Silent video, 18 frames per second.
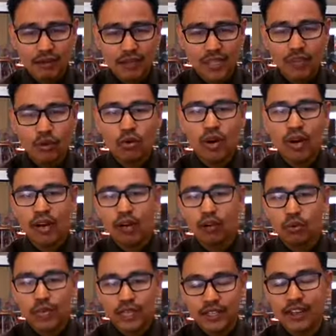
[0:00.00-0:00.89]

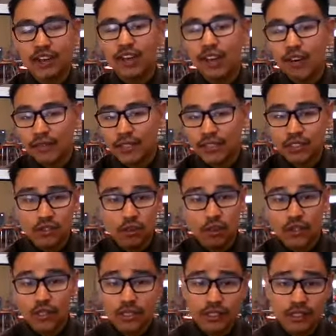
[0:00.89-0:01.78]
inquire with our office or
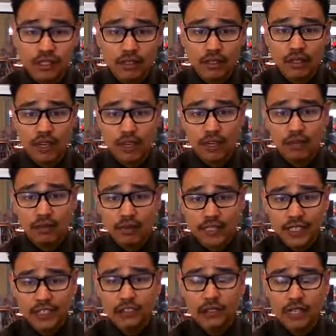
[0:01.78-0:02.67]
with another
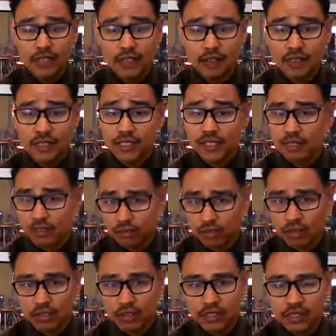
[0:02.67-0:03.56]
financial aid office
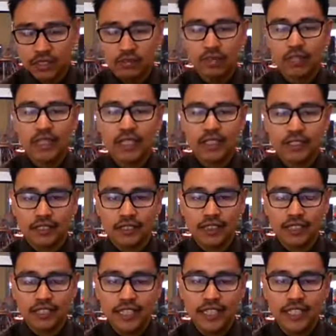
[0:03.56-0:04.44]
wherever you plan on
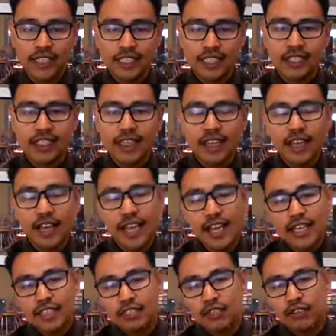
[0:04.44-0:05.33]
attending
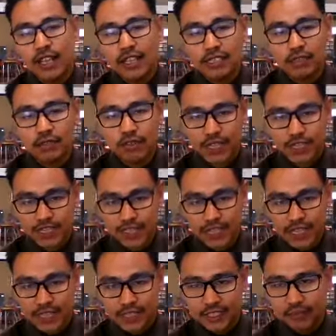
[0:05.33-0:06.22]
and transferring
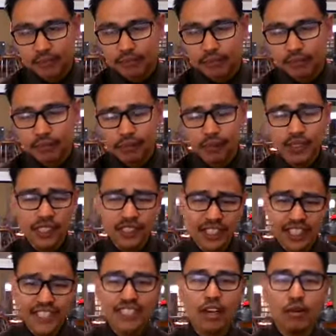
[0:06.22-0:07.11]
that. The
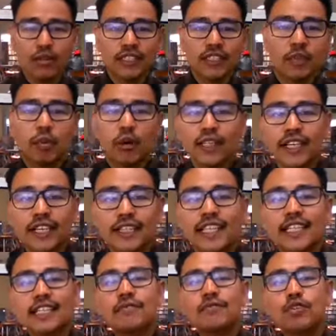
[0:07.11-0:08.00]
last thing I wanted to point out
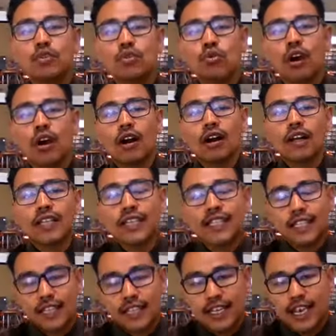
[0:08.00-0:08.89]
that if you are
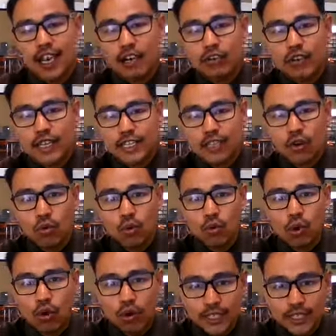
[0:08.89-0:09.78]
getting a Cal Grant
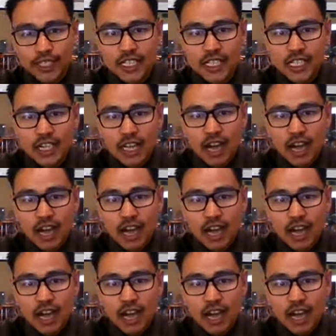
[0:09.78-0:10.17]
award,